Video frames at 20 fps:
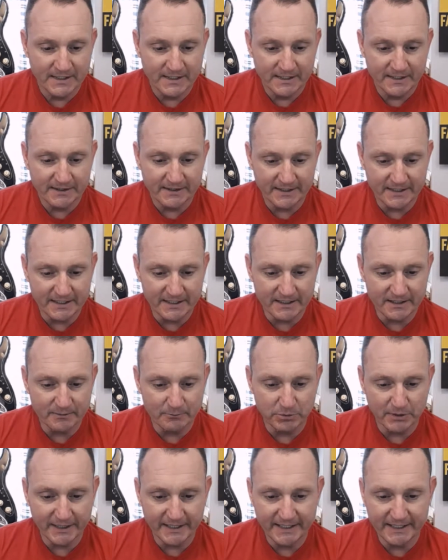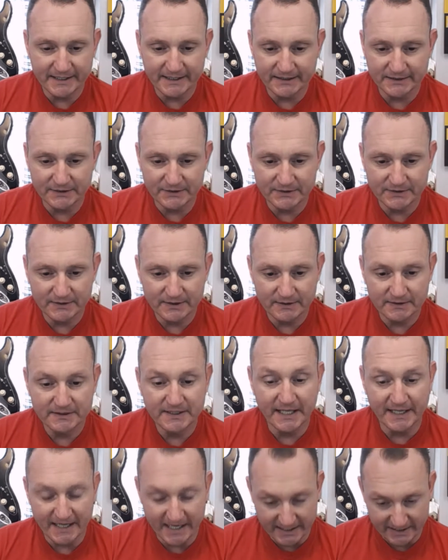The blade is
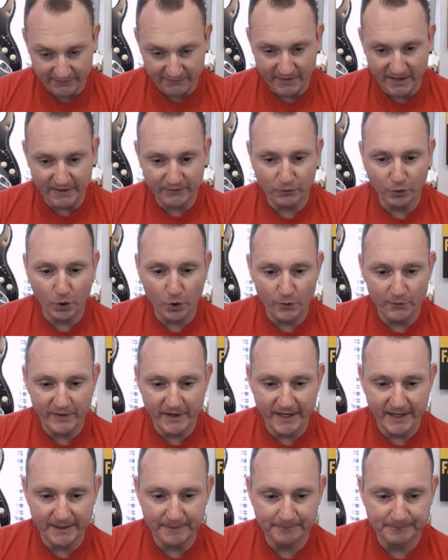1095 Crovan.